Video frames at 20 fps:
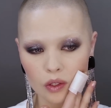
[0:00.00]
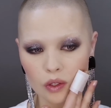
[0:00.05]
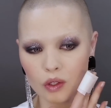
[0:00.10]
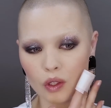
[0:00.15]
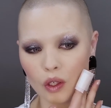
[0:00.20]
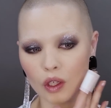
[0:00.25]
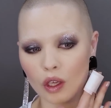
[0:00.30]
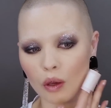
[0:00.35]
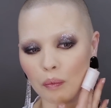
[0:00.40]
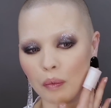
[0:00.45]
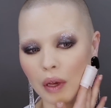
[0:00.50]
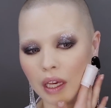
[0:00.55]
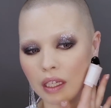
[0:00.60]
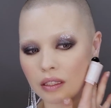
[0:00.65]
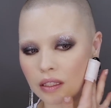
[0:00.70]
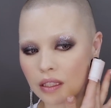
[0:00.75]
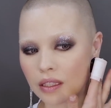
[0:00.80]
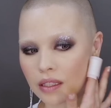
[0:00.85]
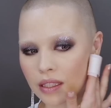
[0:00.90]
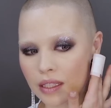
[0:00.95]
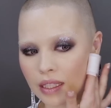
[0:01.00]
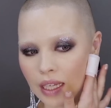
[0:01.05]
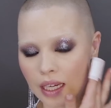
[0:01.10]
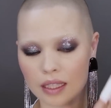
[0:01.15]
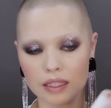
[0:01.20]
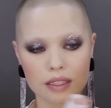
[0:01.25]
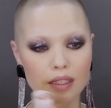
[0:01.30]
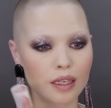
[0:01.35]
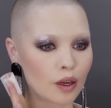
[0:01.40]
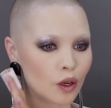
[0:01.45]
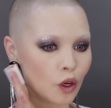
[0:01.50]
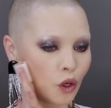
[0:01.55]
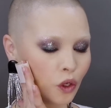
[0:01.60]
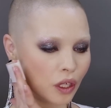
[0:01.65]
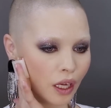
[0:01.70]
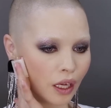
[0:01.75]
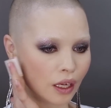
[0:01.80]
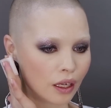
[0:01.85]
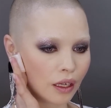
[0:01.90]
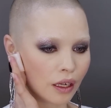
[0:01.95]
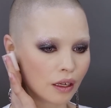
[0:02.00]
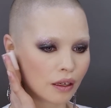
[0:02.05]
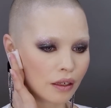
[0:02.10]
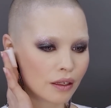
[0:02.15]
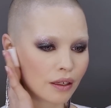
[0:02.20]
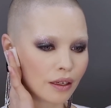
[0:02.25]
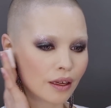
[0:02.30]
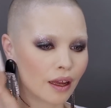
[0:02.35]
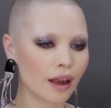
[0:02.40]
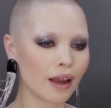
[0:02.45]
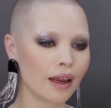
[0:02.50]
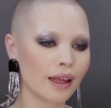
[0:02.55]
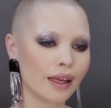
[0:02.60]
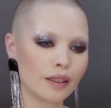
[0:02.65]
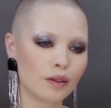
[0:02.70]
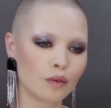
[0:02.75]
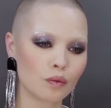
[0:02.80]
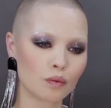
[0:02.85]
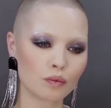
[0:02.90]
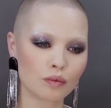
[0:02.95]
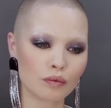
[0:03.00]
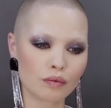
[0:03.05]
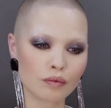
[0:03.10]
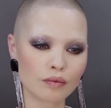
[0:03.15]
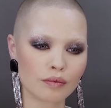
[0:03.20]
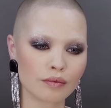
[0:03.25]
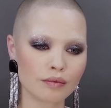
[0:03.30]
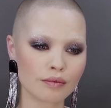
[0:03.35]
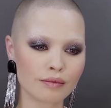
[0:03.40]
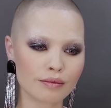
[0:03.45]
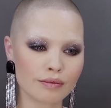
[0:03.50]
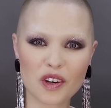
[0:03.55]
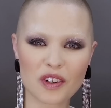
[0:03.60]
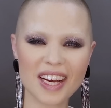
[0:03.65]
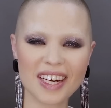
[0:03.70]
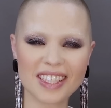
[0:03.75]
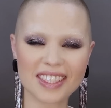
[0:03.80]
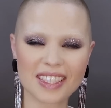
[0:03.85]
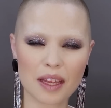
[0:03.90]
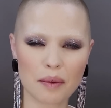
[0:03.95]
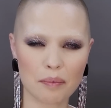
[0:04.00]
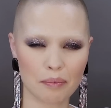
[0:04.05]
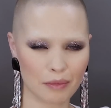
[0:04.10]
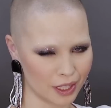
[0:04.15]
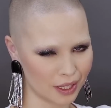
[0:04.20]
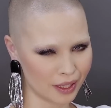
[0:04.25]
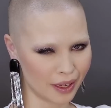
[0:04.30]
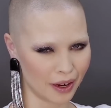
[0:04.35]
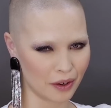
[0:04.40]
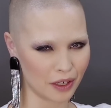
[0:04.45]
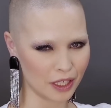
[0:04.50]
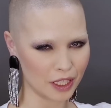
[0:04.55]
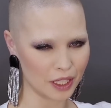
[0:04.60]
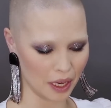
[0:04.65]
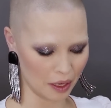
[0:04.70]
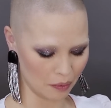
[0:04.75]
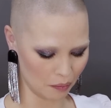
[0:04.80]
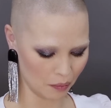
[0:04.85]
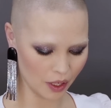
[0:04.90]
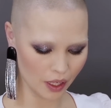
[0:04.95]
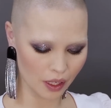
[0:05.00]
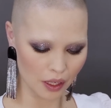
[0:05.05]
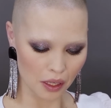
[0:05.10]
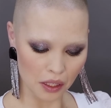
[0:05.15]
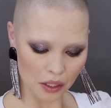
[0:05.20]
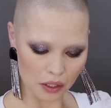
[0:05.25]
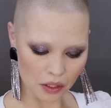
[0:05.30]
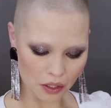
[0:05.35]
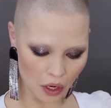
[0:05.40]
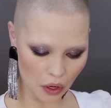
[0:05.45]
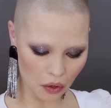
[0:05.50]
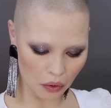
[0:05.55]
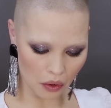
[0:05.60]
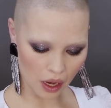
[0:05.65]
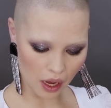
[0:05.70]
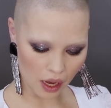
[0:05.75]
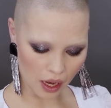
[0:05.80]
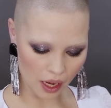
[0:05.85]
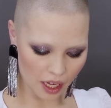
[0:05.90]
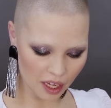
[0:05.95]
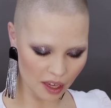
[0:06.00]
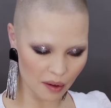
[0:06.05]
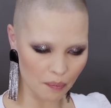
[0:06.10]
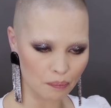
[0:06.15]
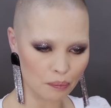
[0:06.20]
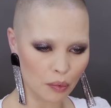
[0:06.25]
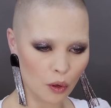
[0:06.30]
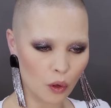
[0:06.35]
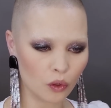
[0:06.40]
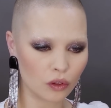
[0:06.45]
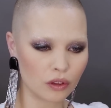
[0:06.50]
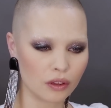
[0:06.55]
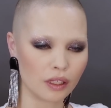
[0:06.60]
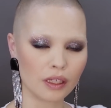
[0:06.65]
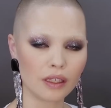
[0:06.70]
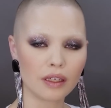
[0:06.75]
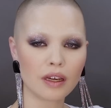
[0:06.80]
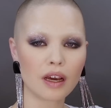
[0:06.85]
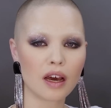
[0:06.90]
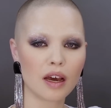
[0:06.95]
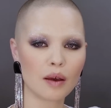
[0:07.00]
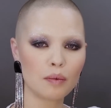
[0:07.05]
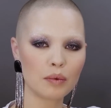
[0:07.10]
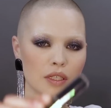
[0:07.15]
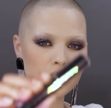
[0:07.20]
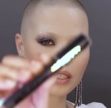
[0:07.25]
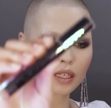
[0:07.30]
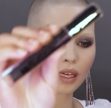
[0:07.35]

so your base stays looking clean. Alright, mascara time. So I bought the Urban